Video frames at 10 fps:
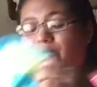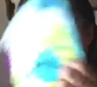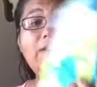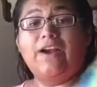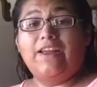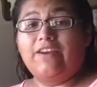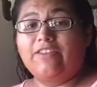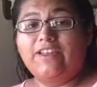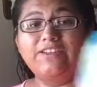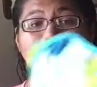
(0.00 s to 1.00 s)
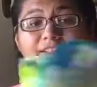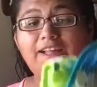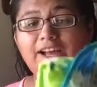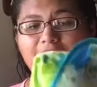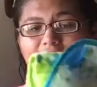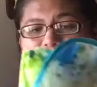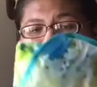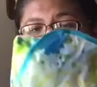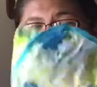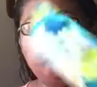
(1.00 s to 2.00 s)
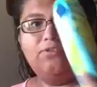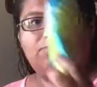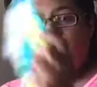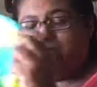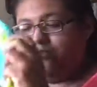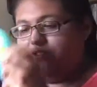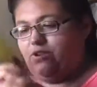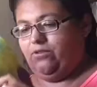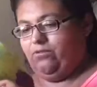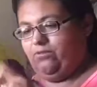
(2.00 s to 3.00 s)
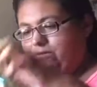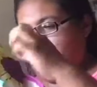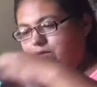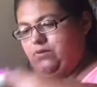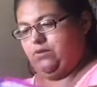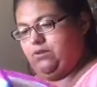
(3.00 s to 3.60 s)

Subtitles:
We got her this last year, so,